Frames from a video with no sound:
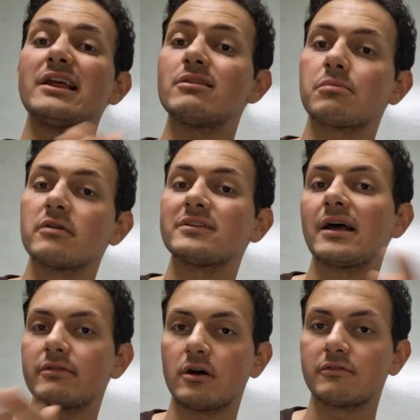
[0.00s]
in the private
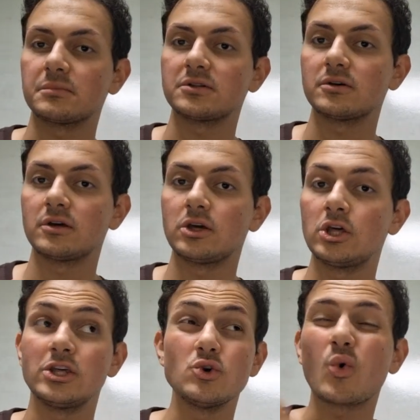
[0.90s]
and the government.
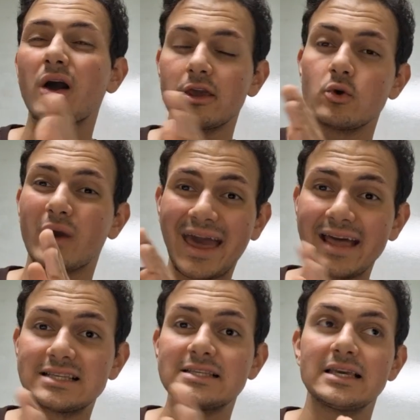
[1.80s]
You
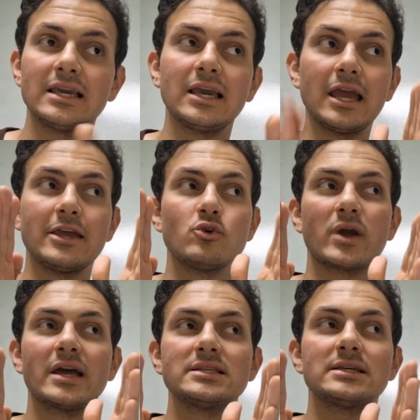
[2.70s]
can't see
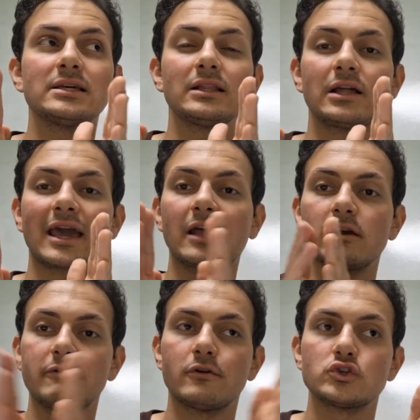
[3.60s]
like a
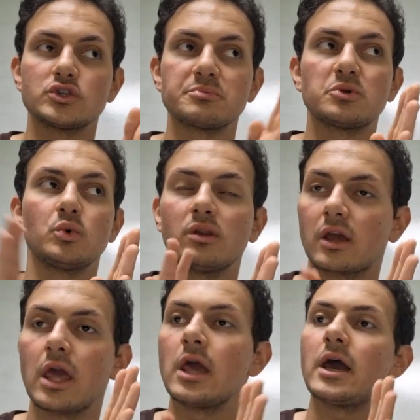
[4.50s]
divergence between like
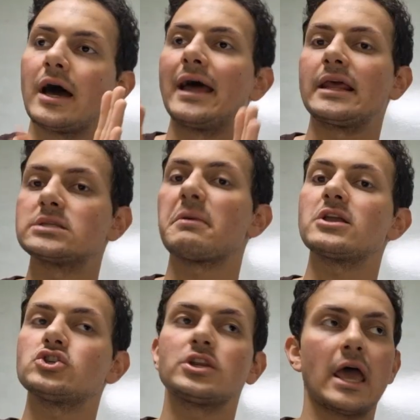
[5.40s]
an
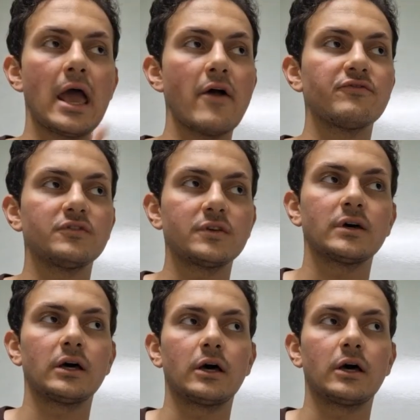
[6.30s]
expansion and